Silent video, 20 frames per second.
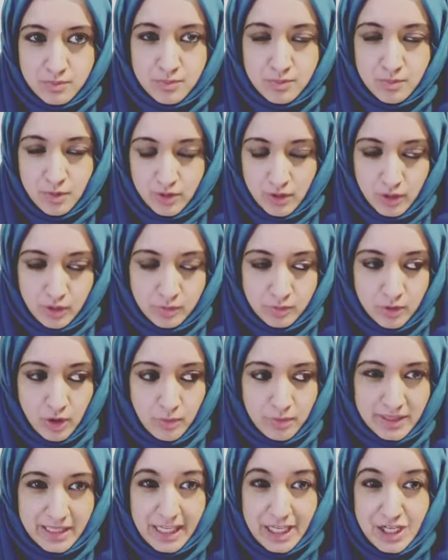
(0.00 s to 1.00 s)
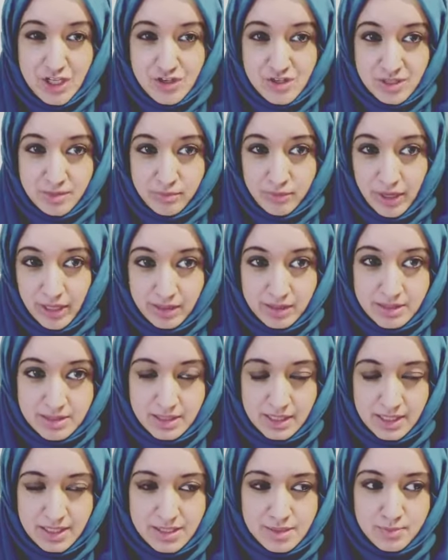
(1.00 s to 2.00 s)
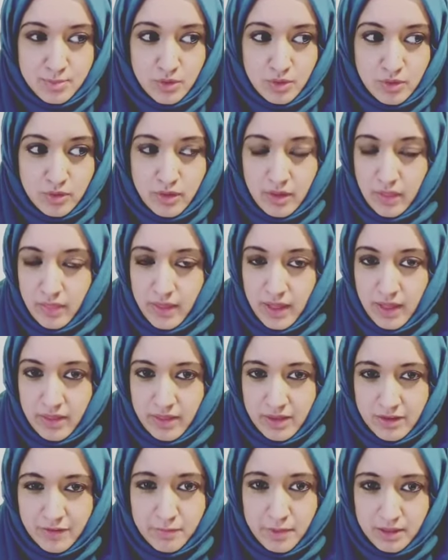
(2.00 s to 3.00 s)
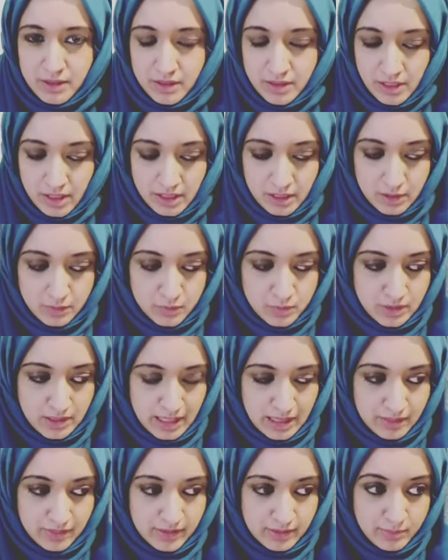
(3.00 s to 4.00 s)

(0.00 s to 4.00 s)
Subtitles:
you know, complications in pregnancies, but other than that, I've been alhamdulillah healthy.